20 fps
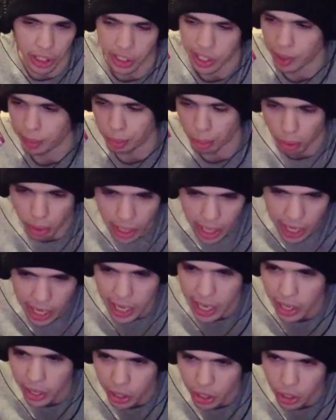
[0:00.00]
and it said
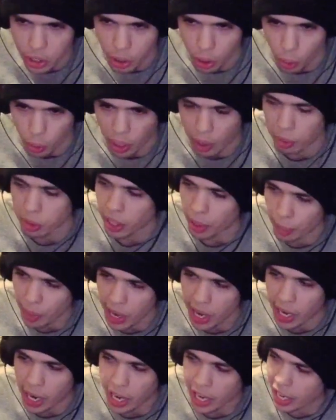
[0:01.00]
brand new. And I was like,
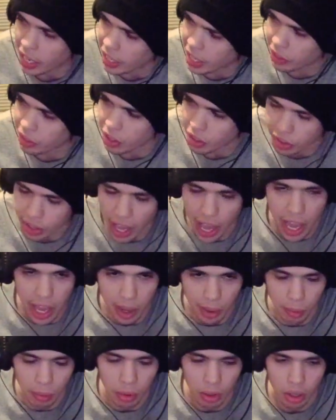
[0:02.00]
man, I got to get this
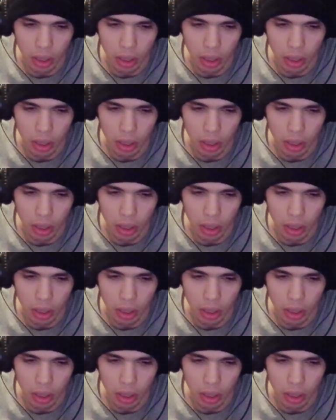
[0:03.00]
game.